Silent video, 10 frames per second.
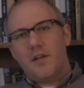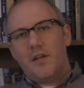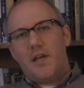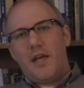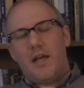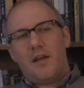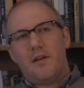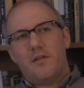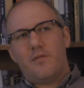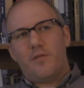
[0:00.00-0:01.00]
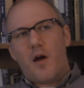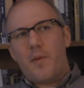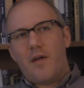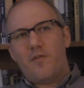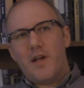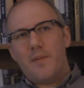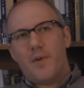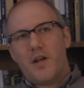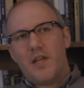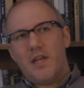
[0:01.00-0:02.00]
and from
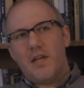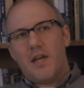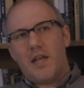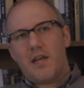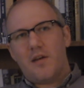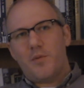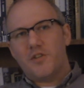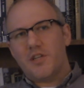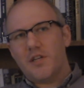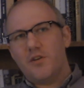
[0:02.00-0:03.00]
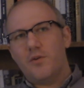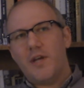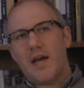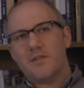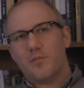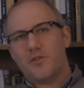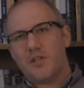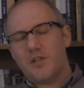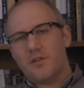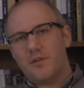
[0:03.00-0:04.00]
everybody who he has a
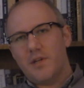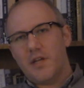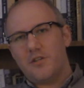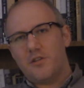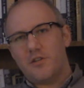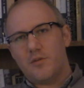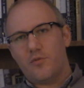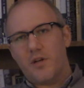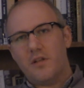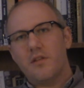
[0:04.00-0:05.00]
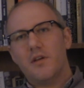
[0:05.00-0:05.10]
particular relationship with,